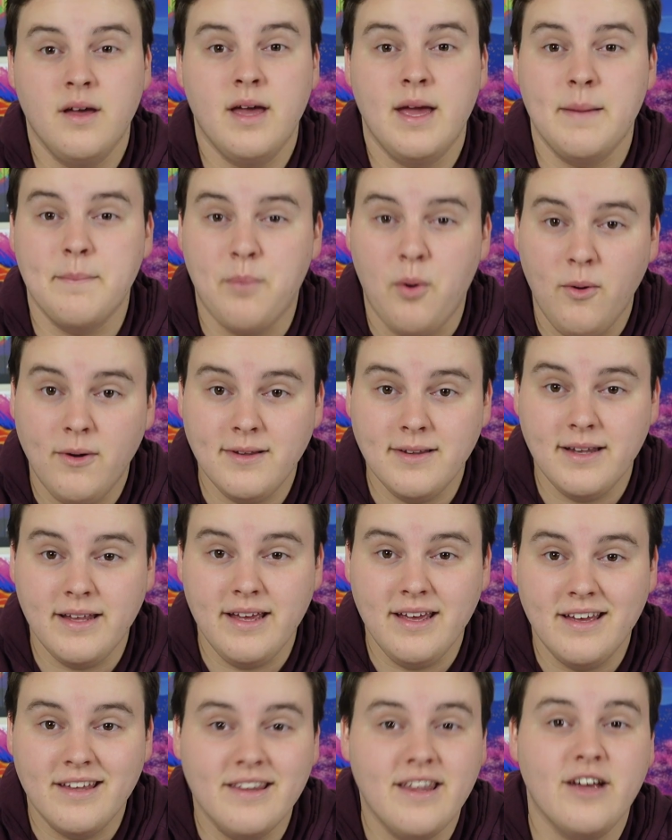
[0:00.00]

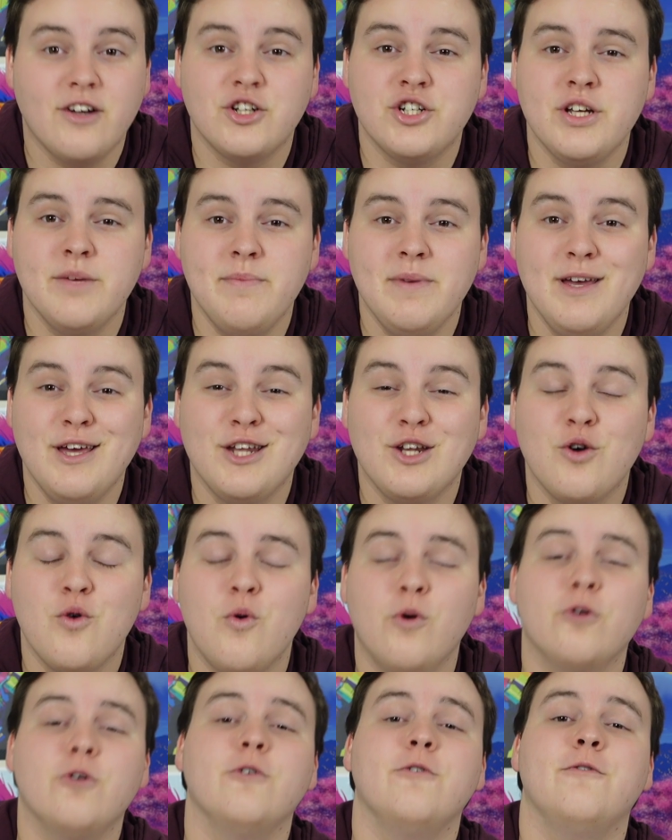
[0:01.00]
Importantly, they are shipping in
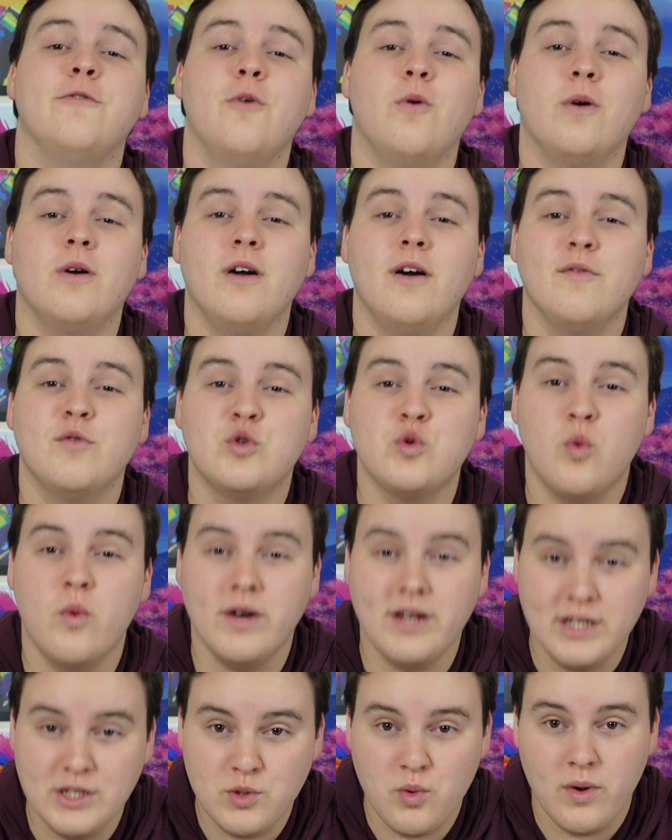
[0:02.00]
Q4 of
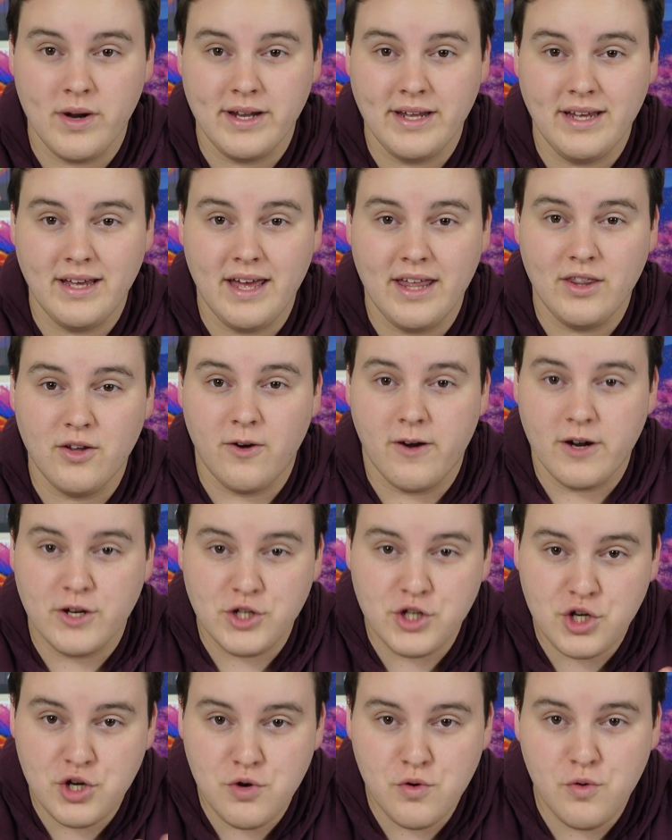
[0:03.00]
2020, and there are
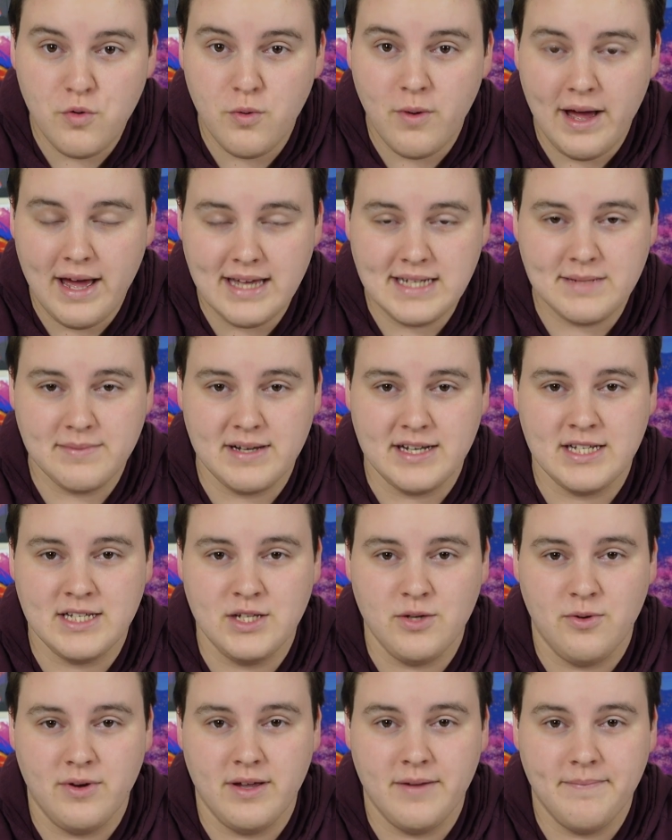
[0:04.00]
two aspects
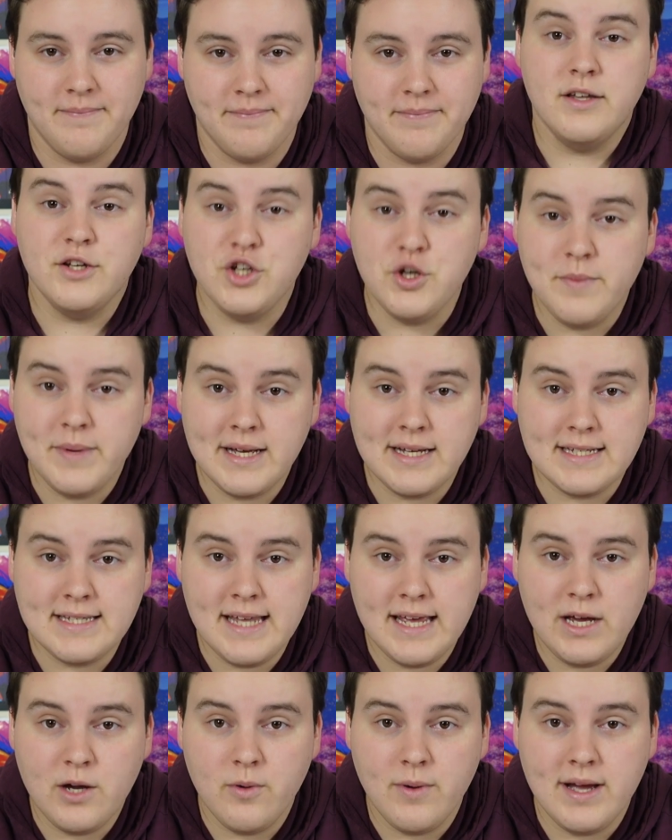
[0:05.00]
to it. The two biggest
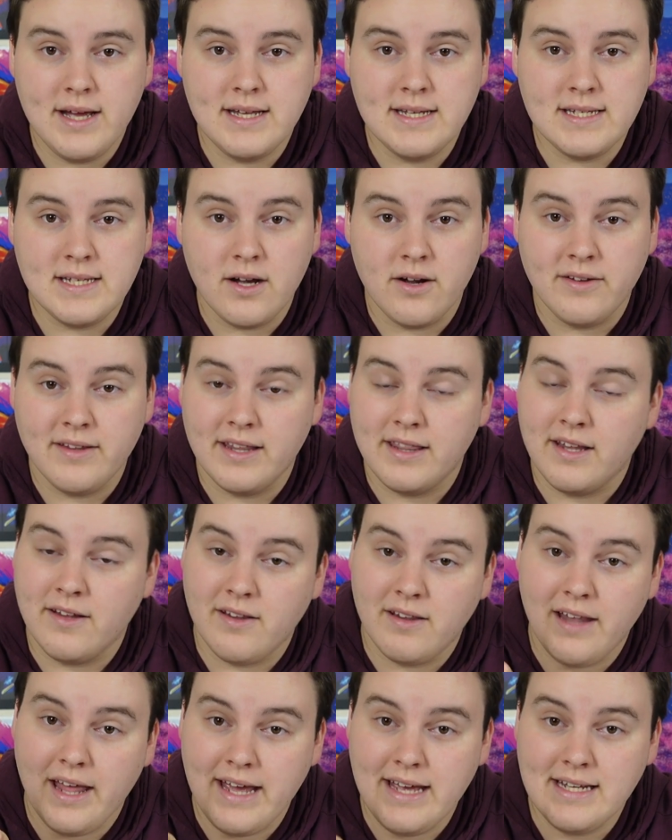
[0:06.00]
takeaways are that the
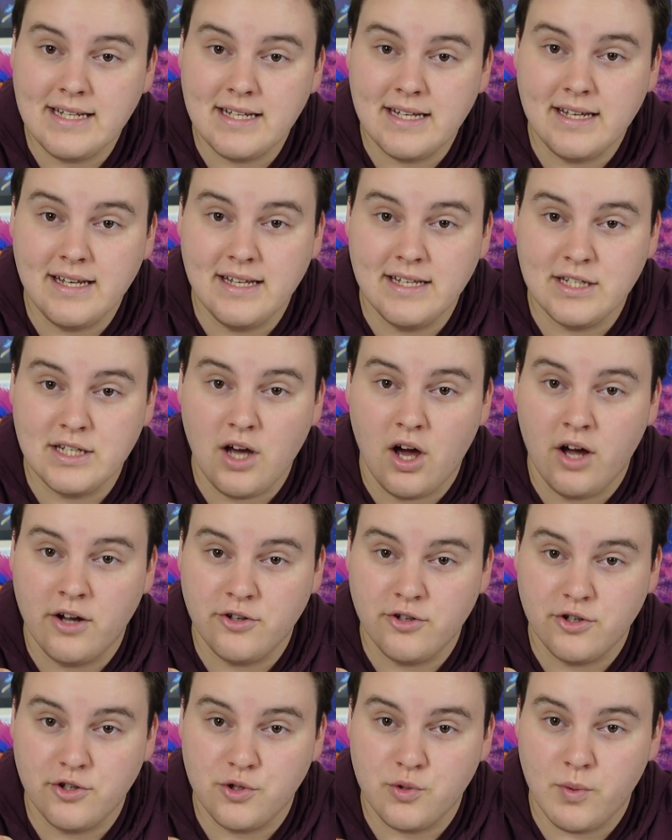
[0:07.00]
Lite is
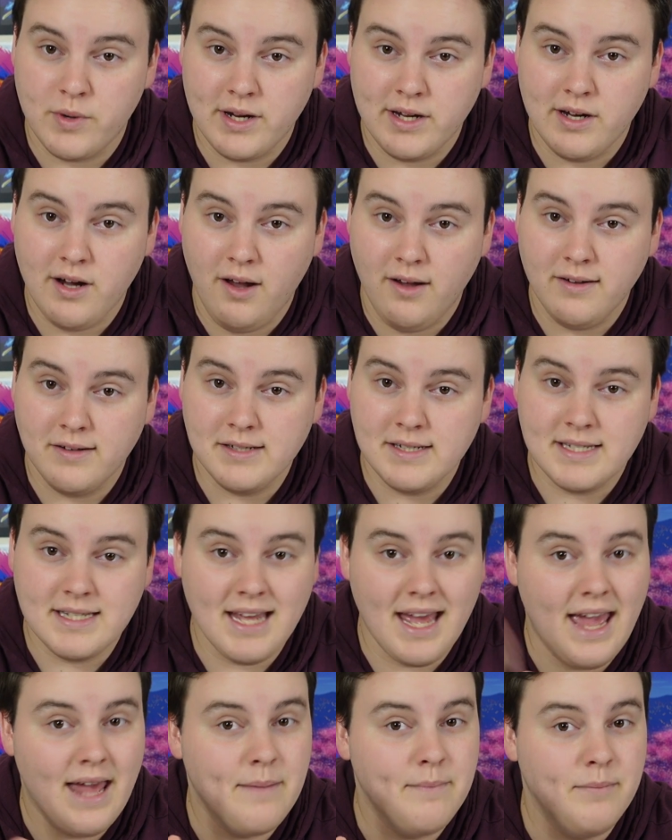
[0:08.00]

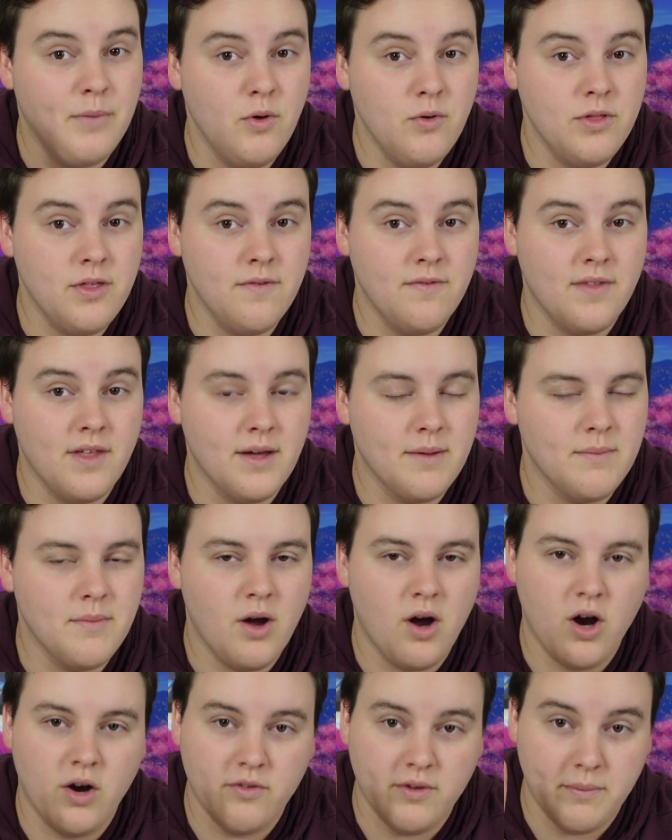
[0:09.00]
$120, and both of them
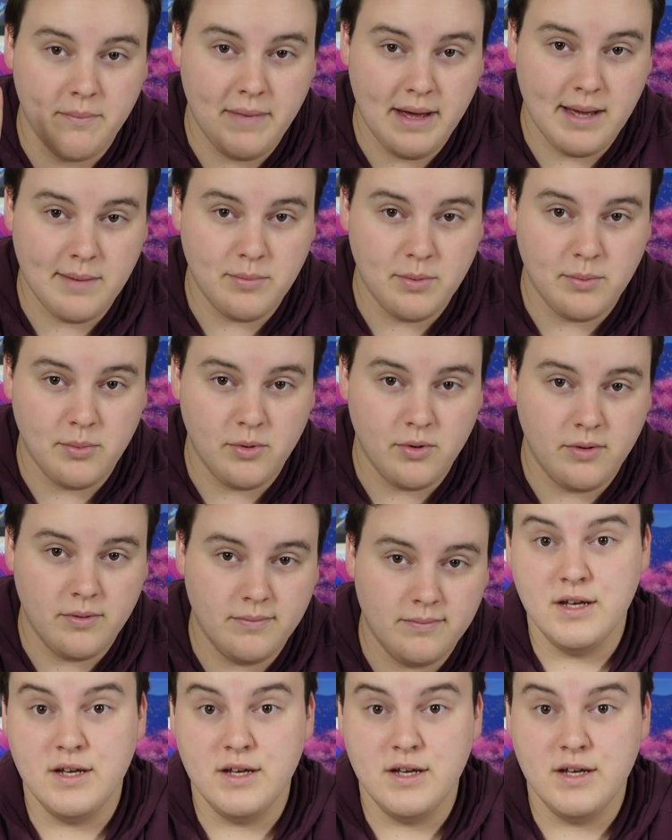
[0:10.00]
are remappable.